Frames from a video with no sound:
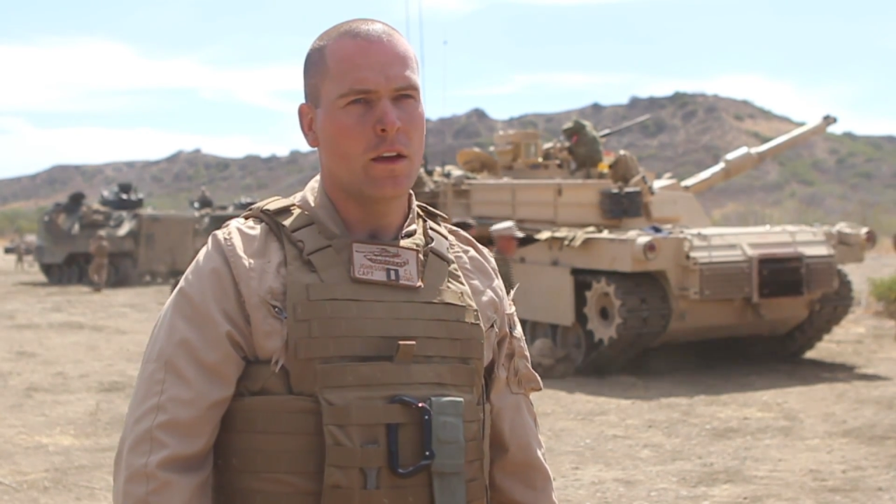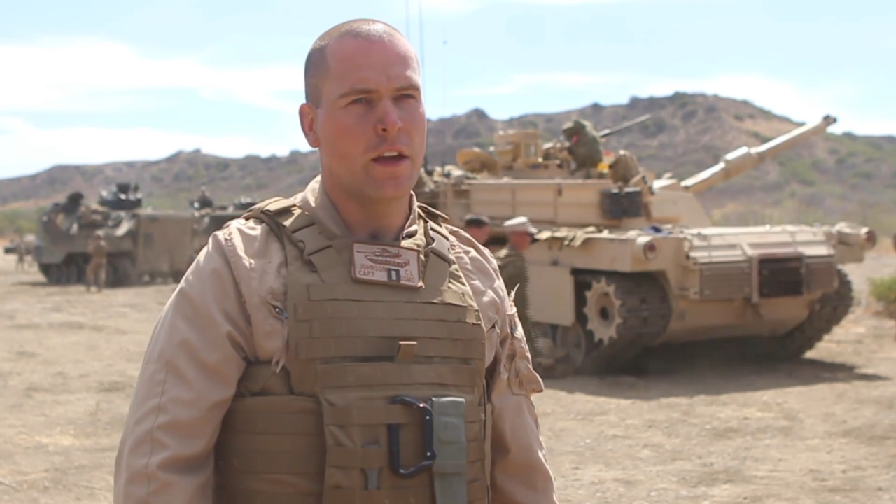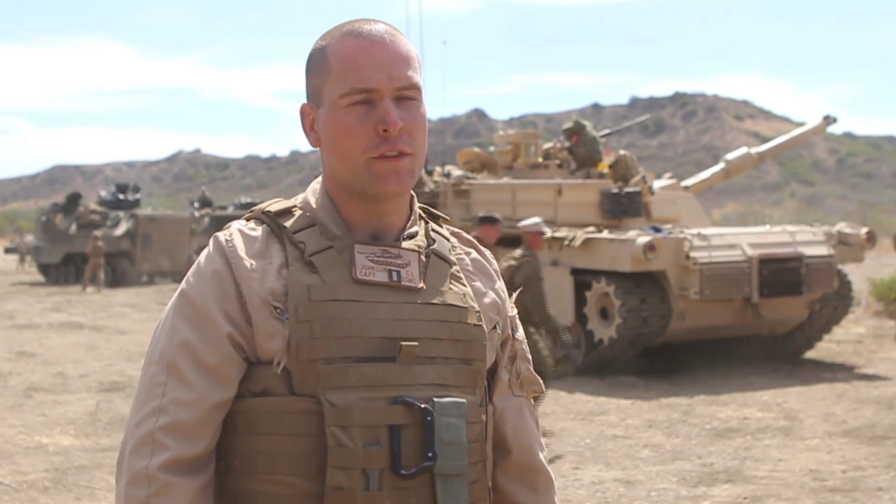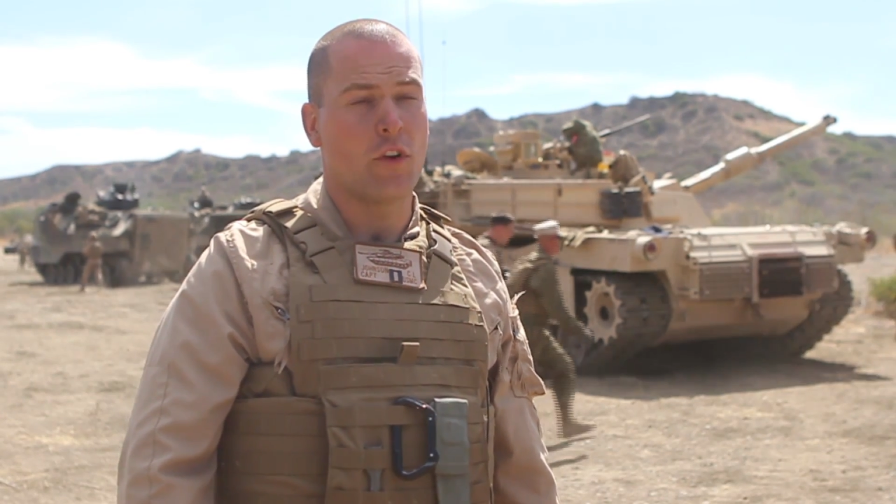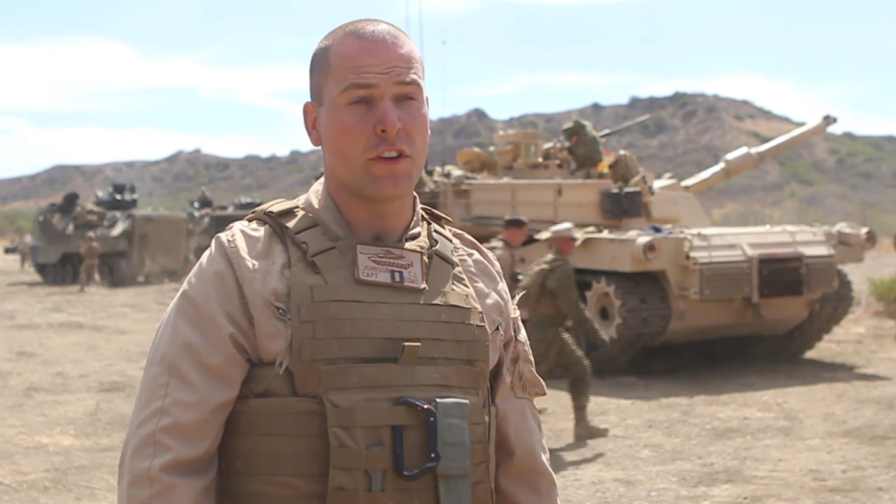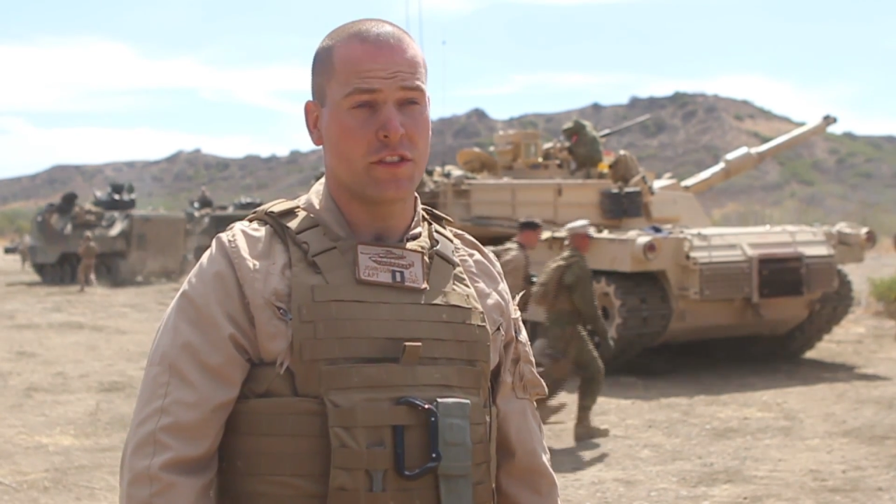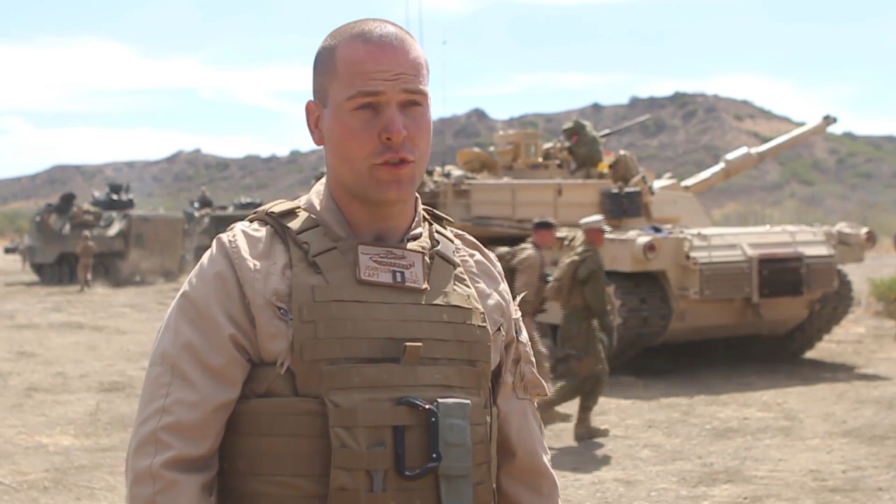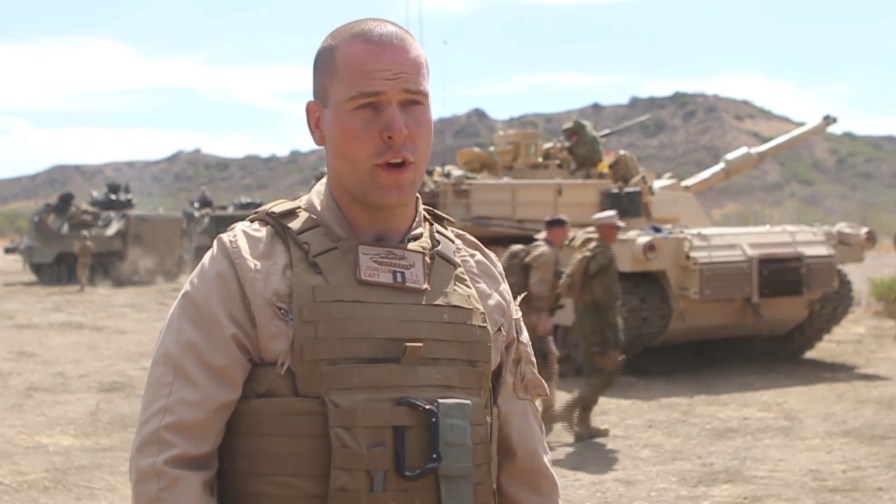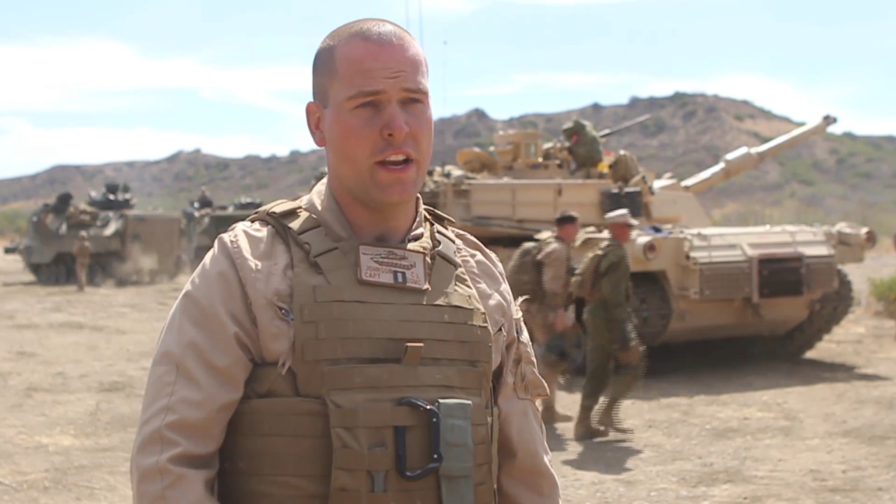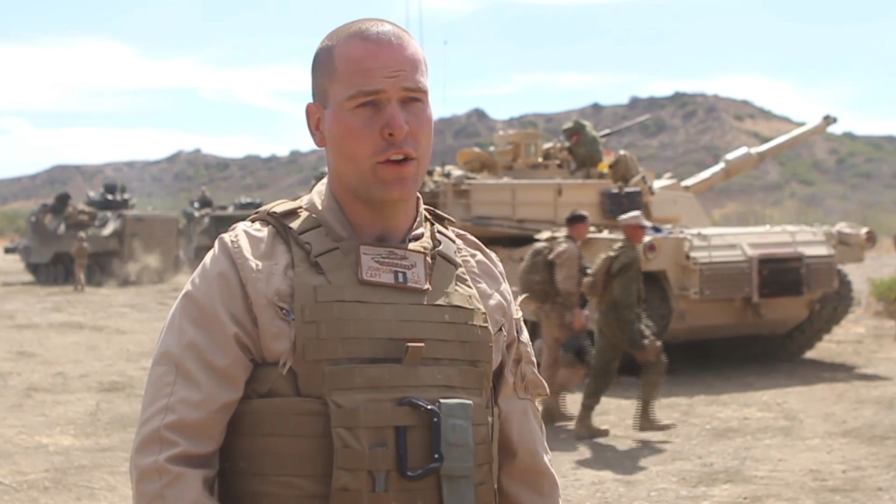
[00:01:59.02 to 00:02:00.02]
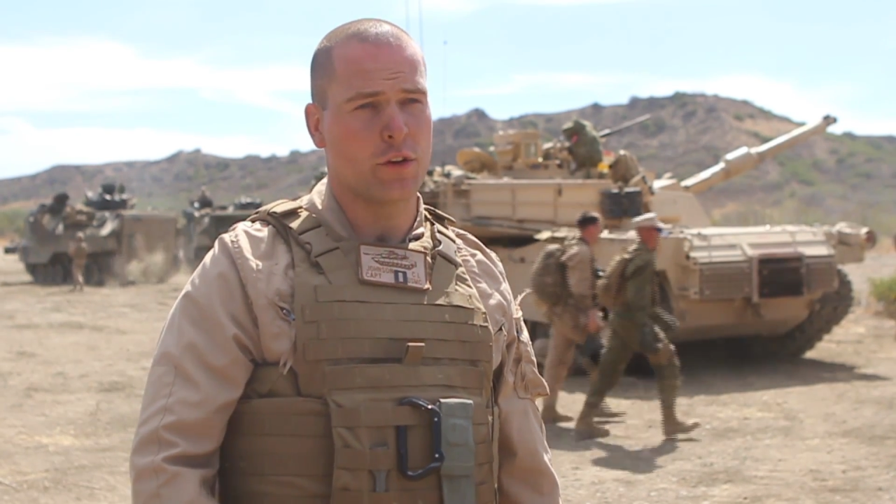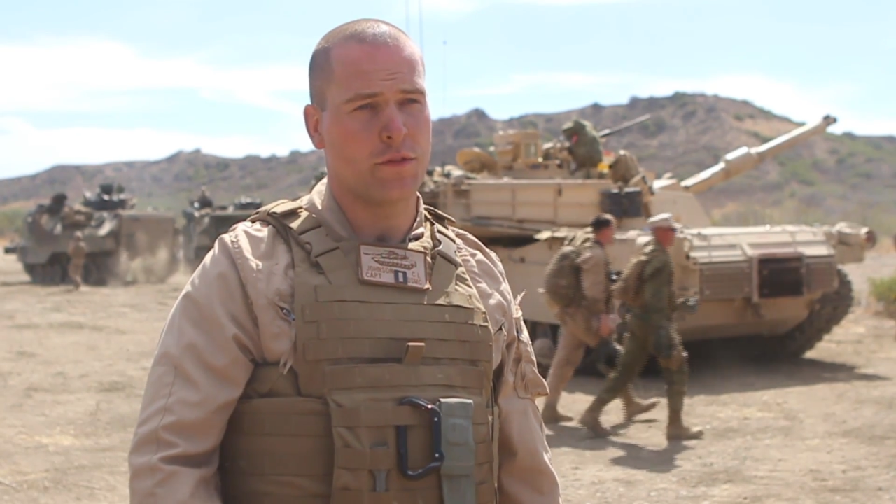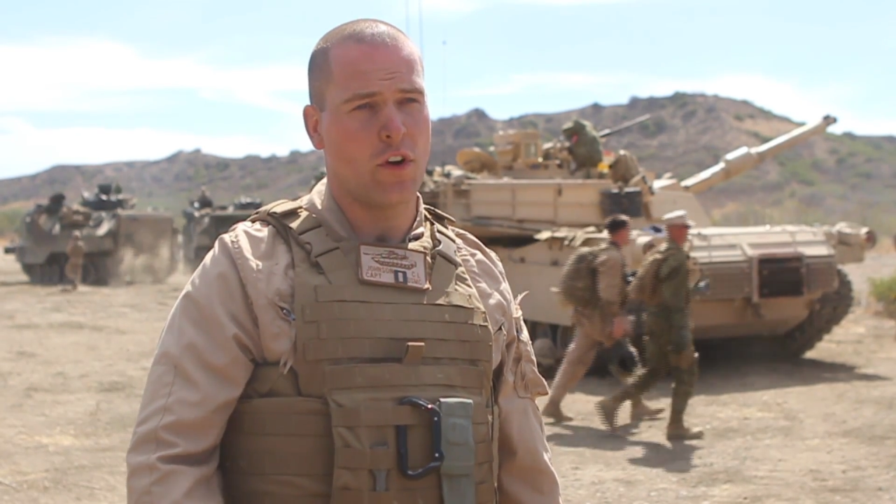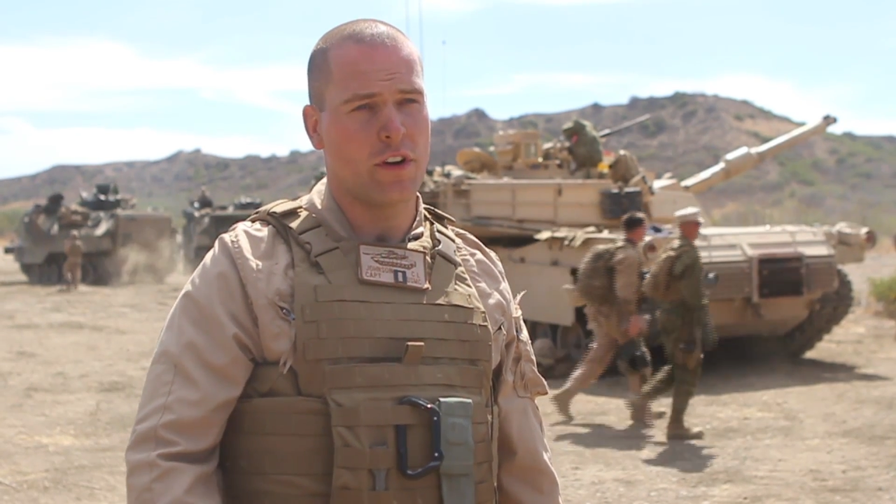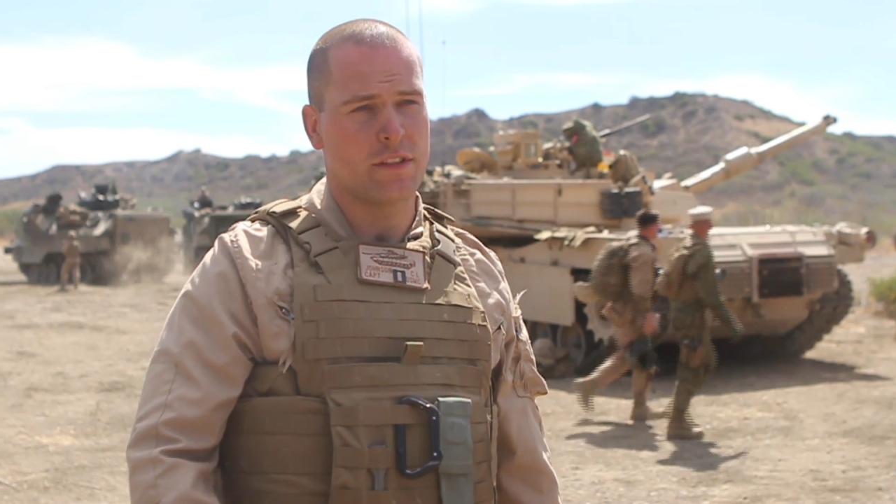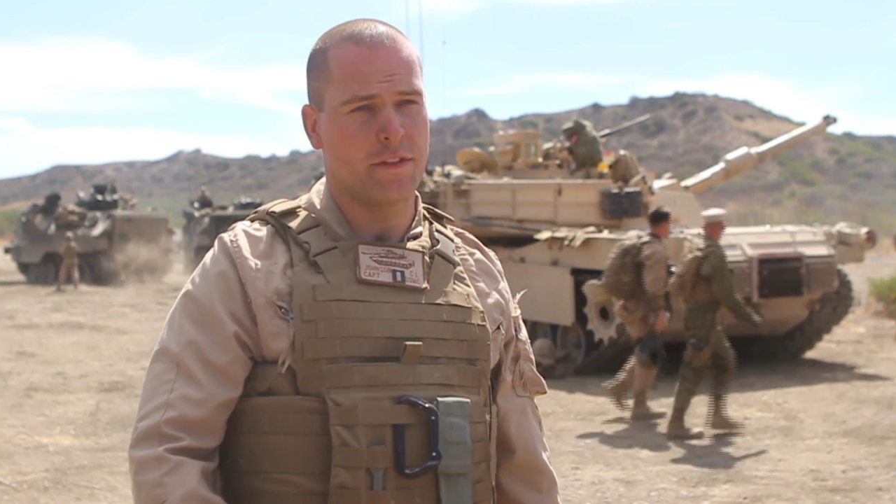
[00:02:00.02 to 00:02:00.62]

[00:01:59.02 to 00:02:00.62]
As far as the training, or as far as